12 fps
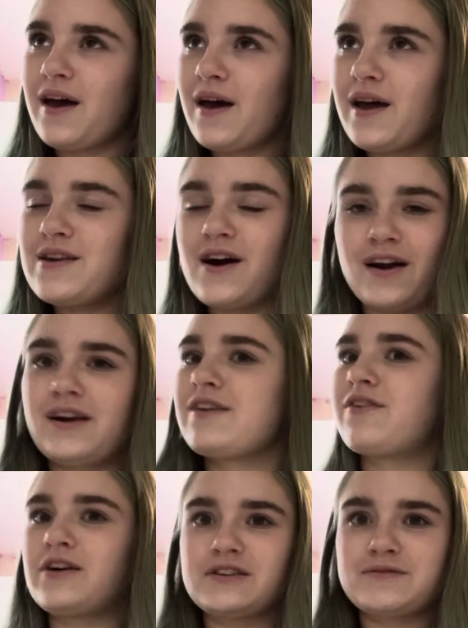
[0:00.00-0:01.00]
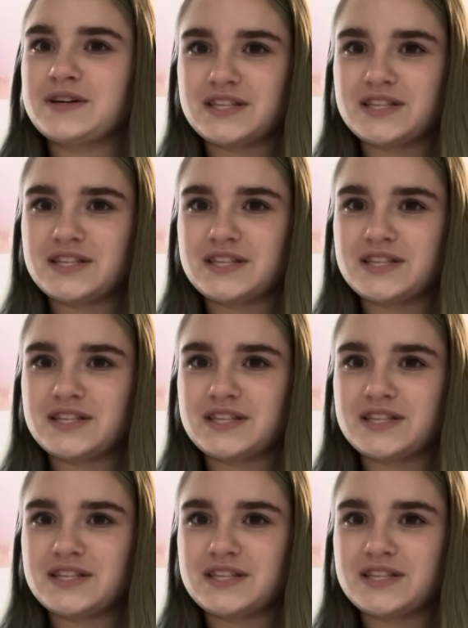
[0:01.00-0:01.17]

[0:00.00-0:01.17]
Not any fault of my